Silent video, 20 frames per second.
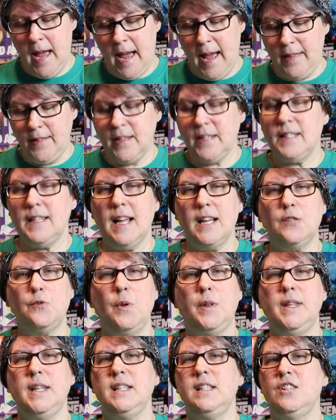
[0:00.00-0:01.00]
And this next
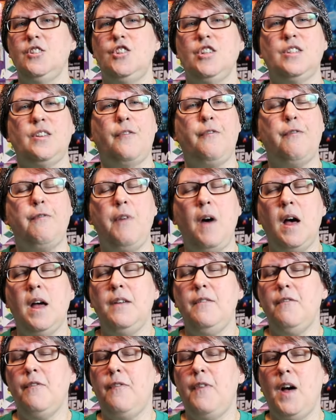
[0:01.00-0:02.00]
one, this is just a
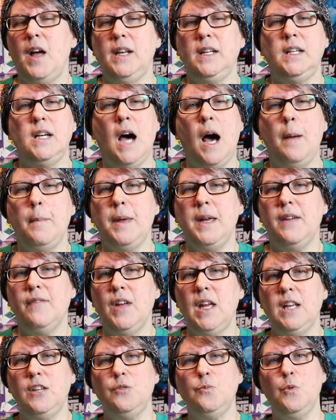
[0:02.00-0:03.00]
fun, fun coming of
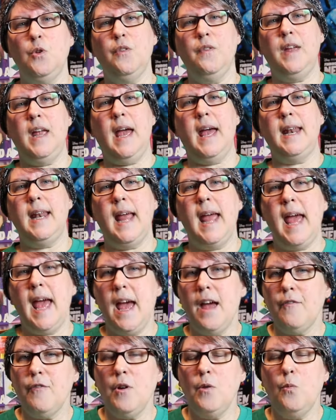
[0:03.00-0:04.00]
age movie, and
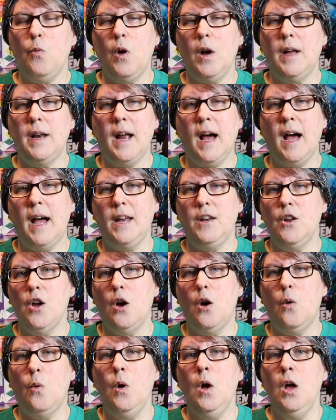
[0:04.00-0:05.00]
everyone I
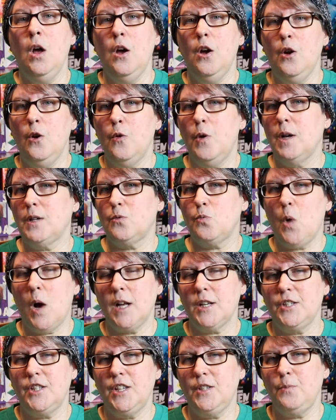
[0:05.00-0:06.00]
know who has
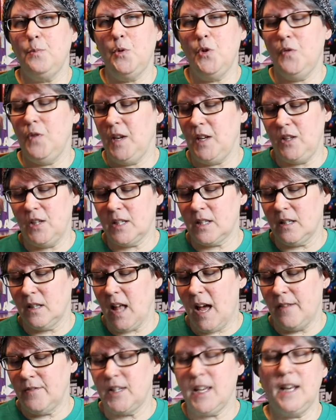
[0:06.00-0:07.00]
watched this movie just
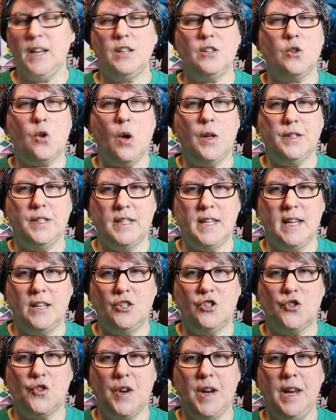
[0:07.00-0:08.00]
loves it. And it's called Sing
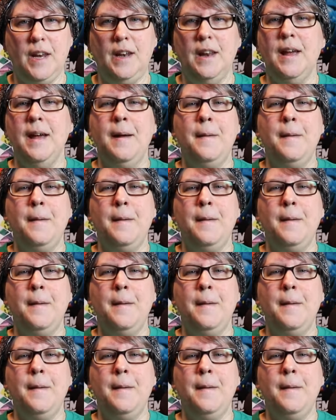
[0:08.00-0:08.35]
Street,